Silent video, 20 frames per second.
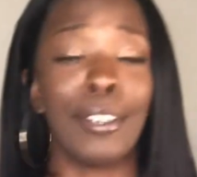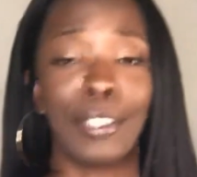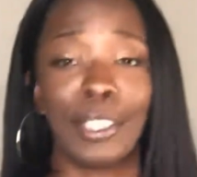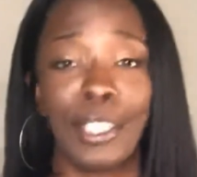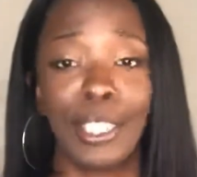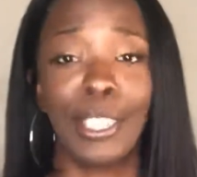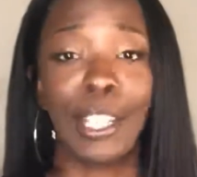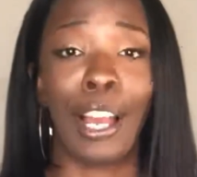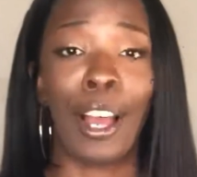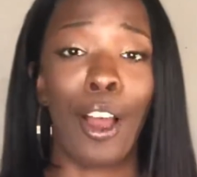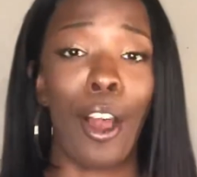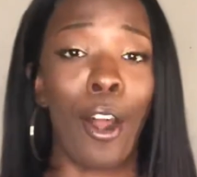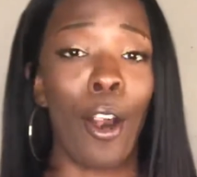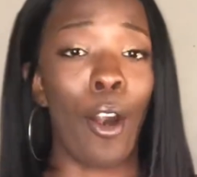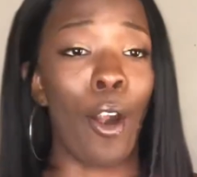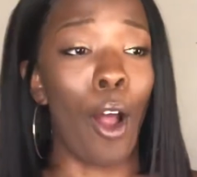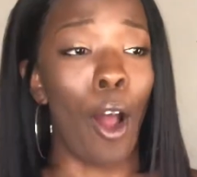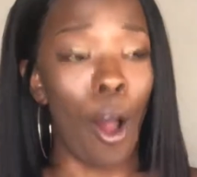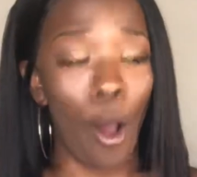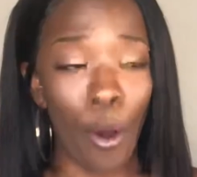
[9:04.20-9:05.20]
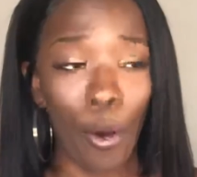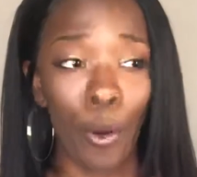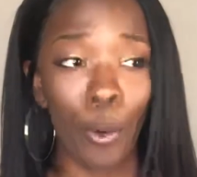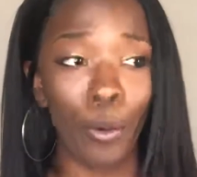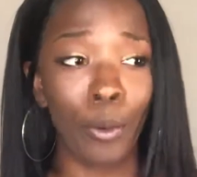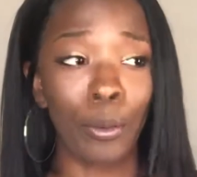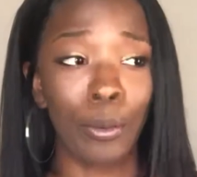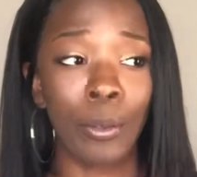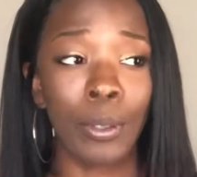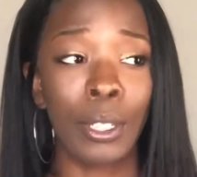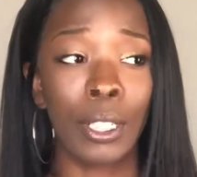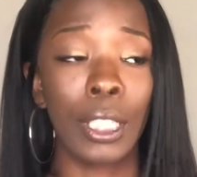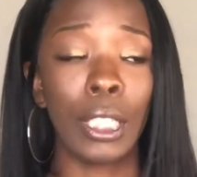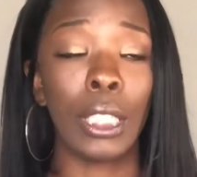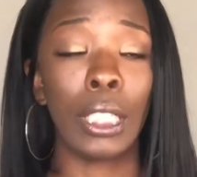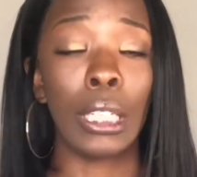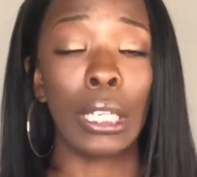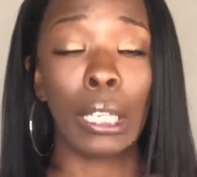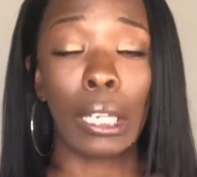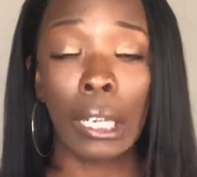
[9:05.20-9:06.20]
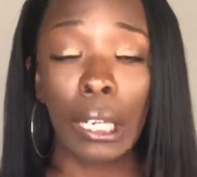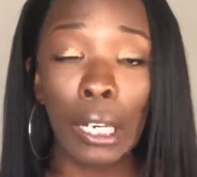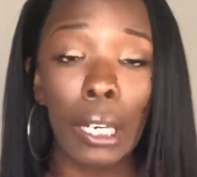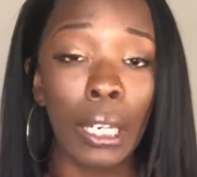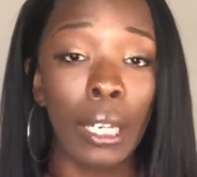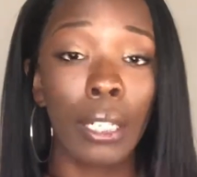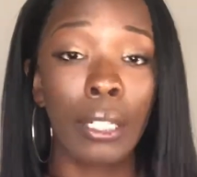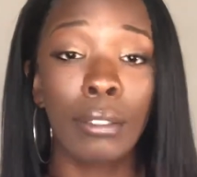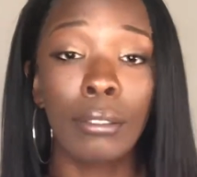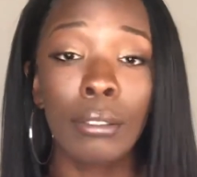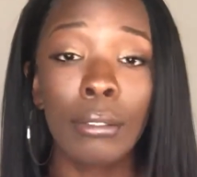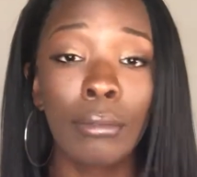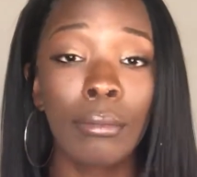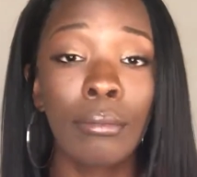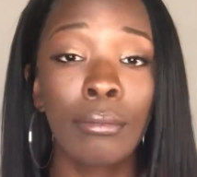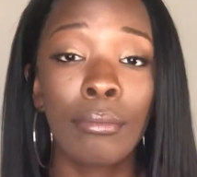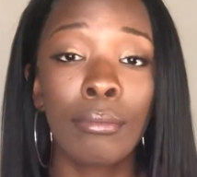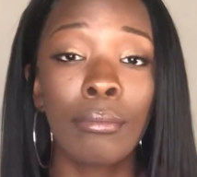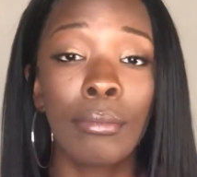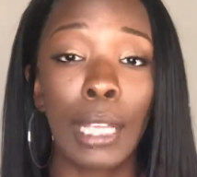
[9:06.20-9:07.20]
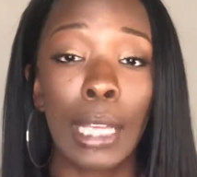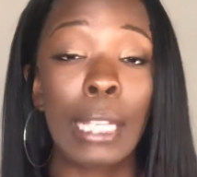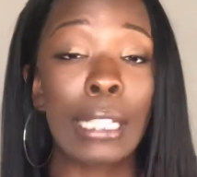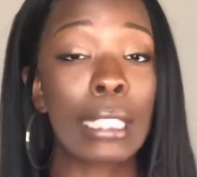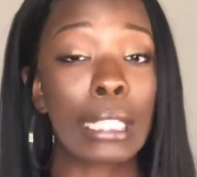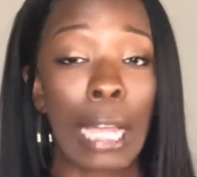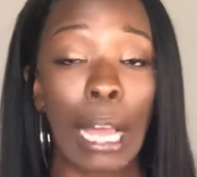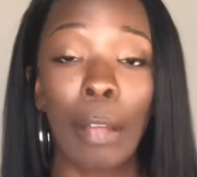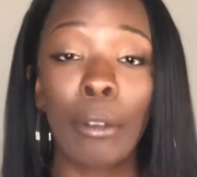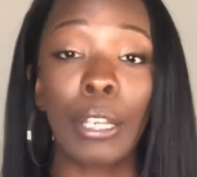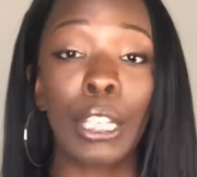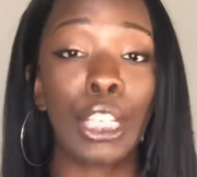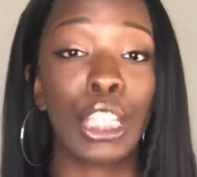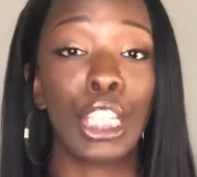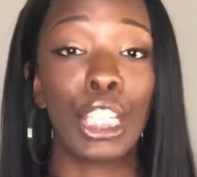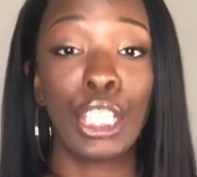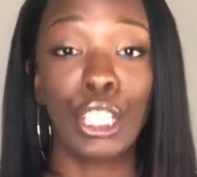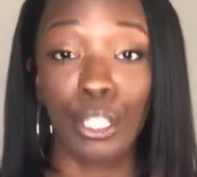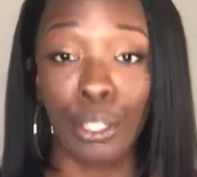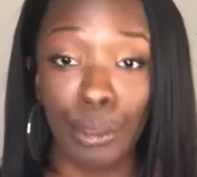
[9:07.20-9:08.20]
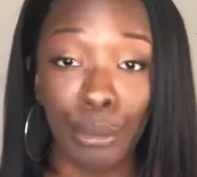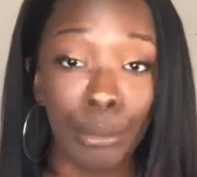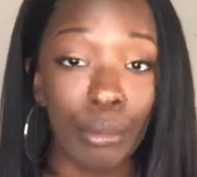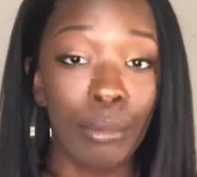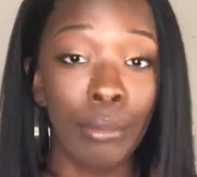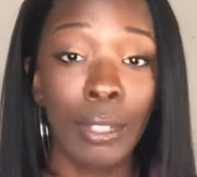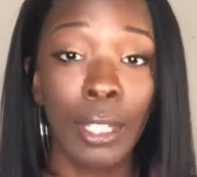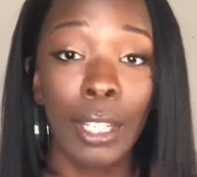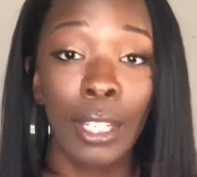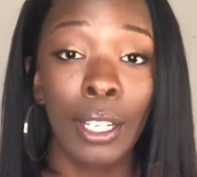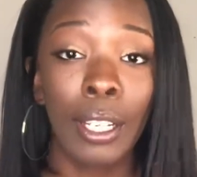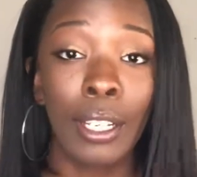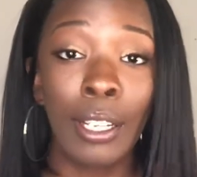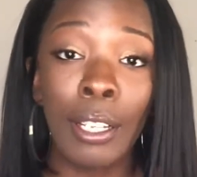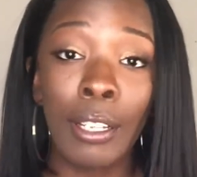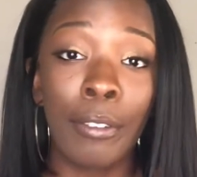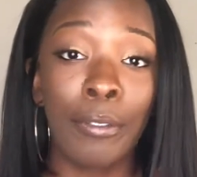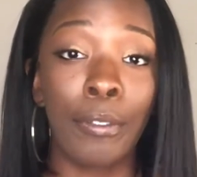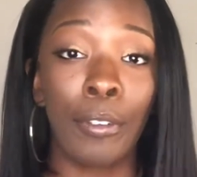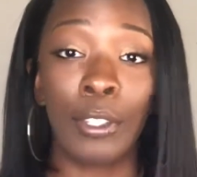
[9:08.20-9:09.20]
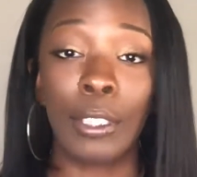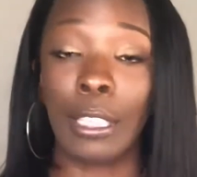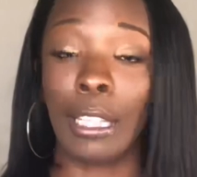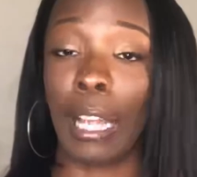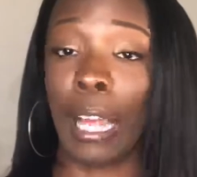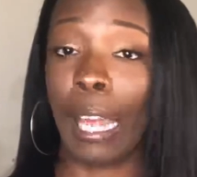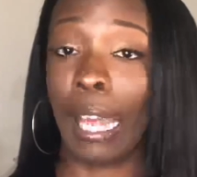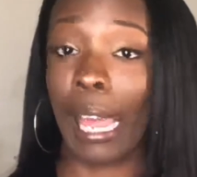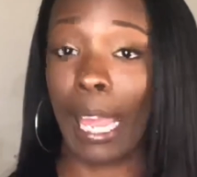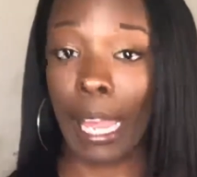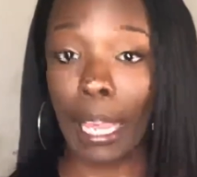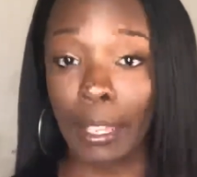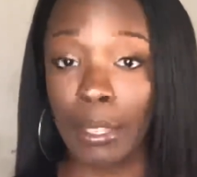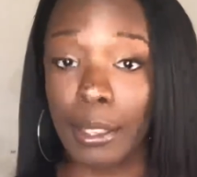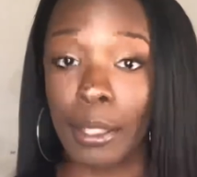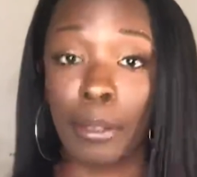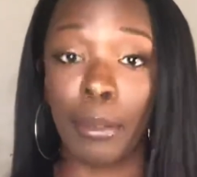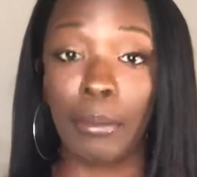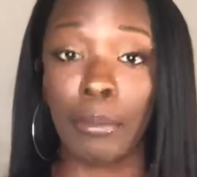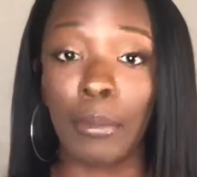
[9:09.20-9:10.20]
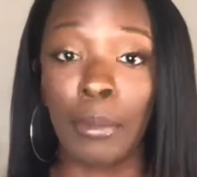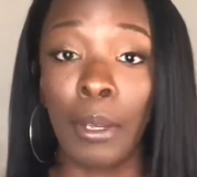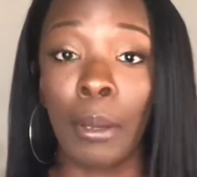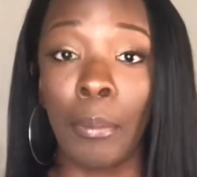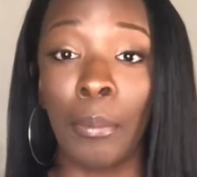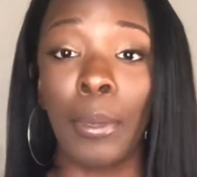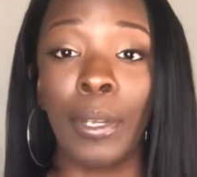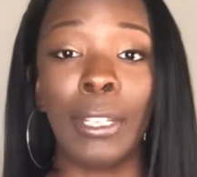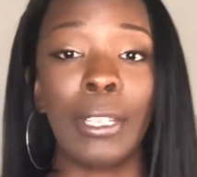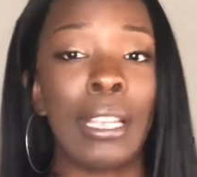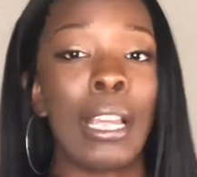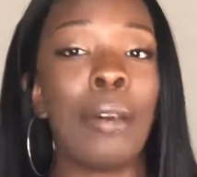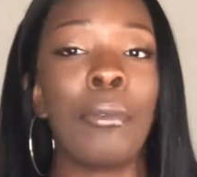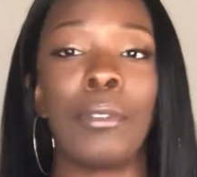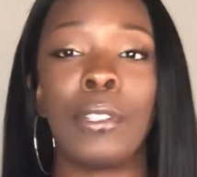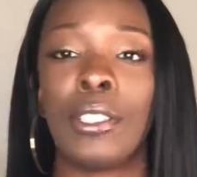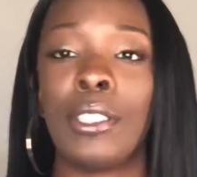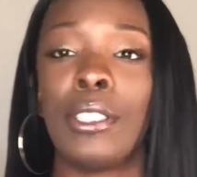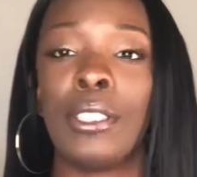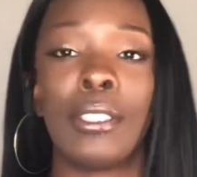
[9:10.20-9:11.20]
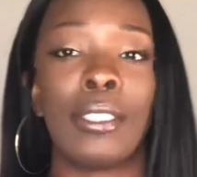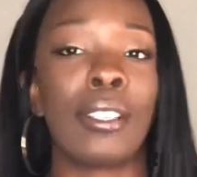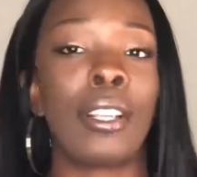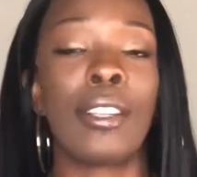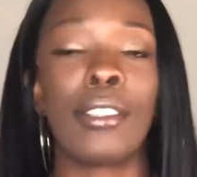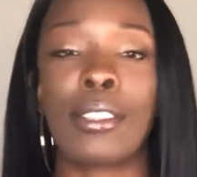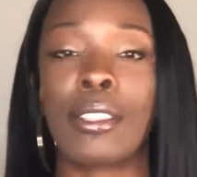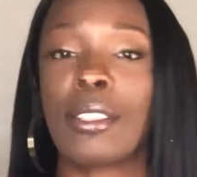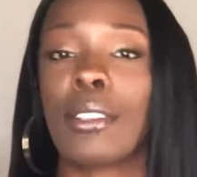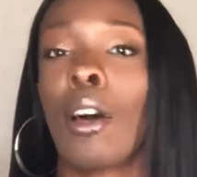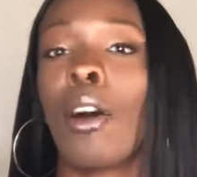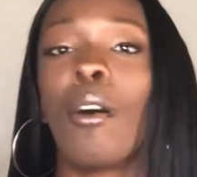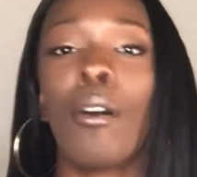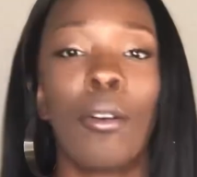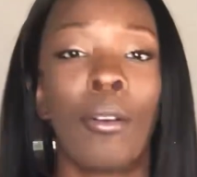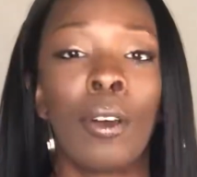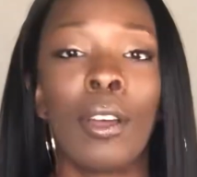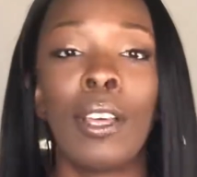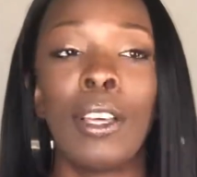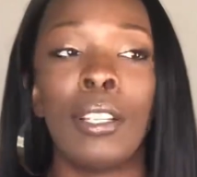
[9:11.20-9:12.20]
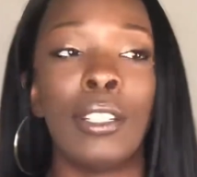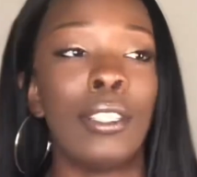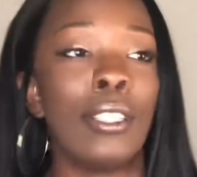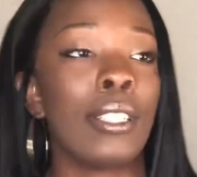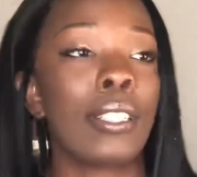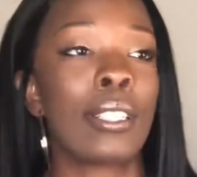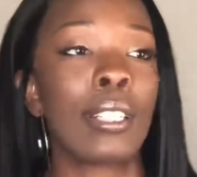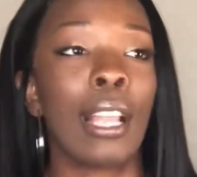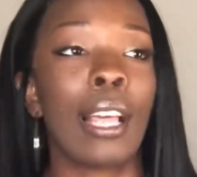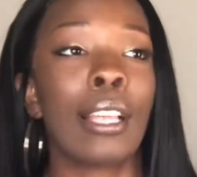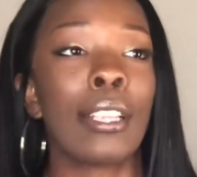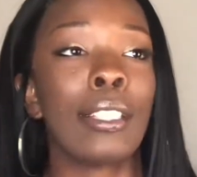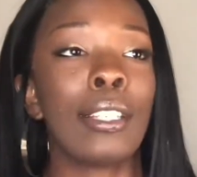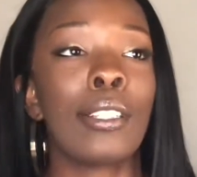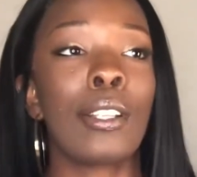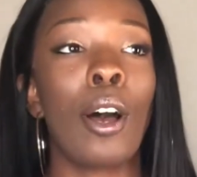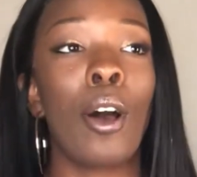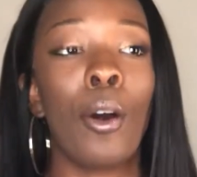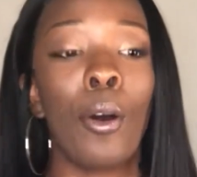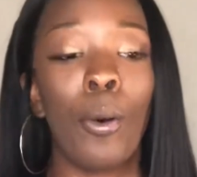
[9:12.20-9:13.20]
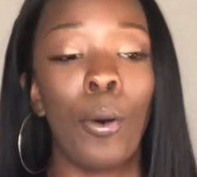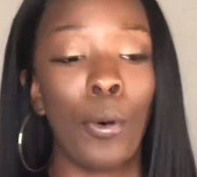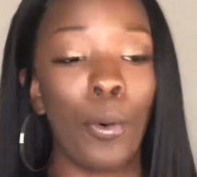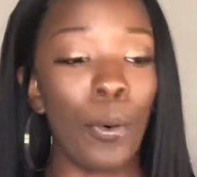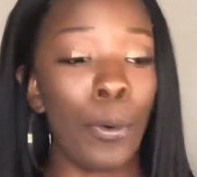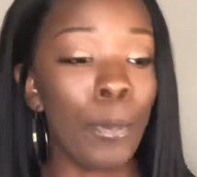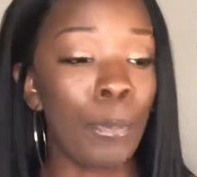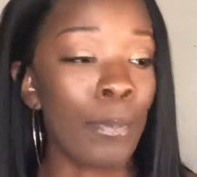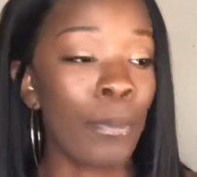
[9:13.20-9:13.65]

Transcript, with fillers: she got her own, yeah. It sounded cute for the anthem, but that was just a song. Just like this whole